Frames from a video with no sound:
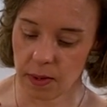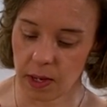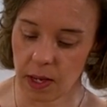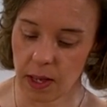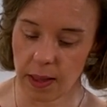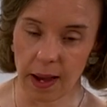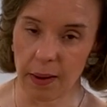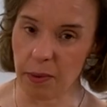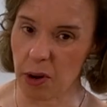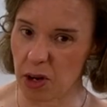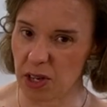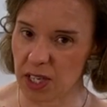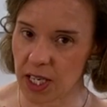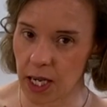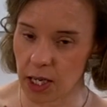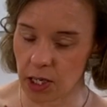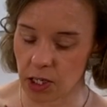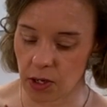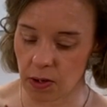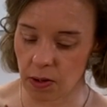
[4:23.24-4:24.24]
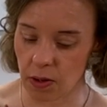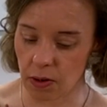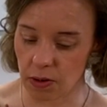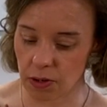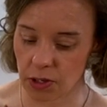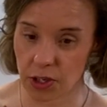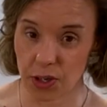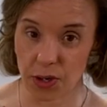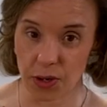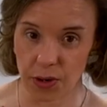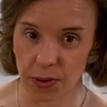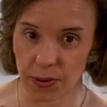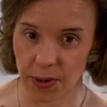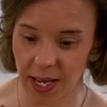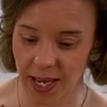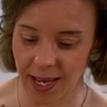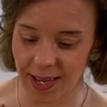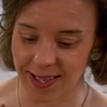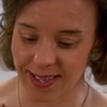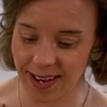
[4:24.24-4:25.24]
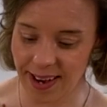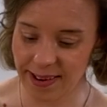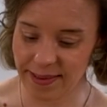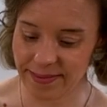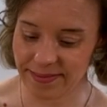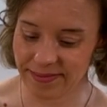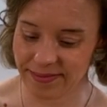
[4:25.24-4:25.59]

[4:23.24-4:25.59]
That won't take too long to heat up.